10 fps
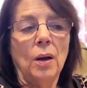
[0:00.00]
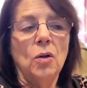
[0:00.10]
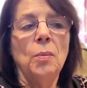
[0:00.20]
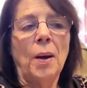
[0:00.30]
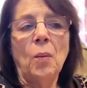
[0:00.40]

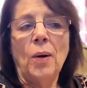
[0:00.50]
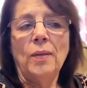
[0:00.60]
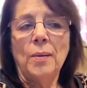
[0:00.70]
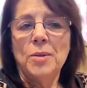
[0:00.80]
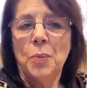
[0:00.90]
You might want
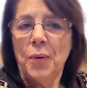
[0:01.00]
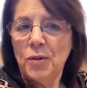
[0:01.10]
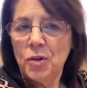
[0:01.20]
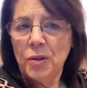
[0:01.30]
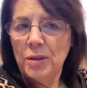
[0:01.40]
them to put
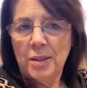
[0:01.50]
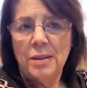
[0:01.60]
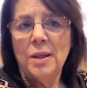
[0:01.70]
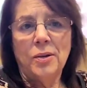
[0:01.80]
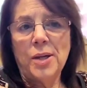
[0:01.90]
into
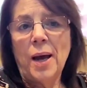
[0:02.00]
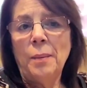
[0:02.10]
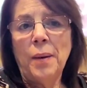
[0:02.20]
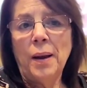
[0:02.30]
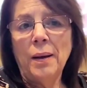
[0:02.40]
their data
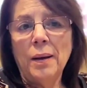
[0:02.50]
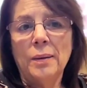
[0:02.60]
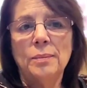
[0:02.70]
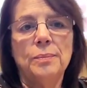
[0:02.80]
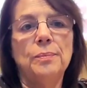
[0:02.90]
bank.
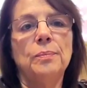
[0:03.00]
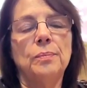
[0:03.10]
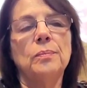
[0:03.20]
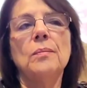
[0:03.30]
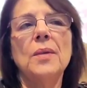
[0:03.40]

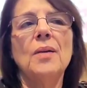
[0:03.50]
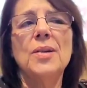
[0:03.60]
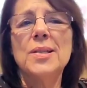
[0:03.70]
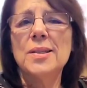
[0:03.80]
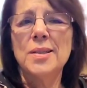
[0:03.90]

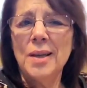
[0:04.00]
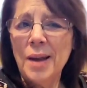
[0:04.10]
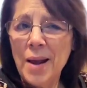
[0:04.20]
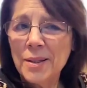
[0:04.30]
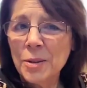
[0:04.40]
There's a sin
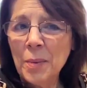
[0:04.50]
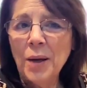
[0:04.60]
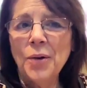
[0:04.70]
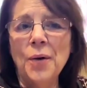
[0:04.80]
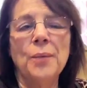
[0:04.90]

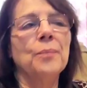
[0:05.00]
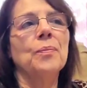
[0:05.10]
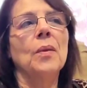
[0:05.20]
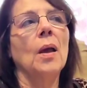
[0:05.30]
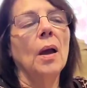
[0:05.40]
estimator
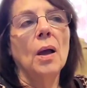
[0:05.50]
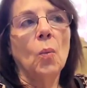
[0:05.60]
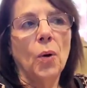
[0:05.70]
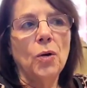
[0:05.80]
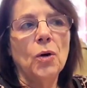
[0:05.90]

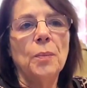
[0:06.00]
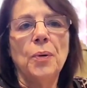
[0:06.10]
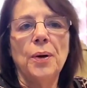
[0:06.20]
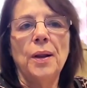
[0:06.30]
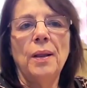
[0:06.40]
where you can
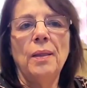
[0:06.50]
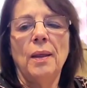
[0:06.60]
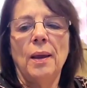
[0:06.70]
put in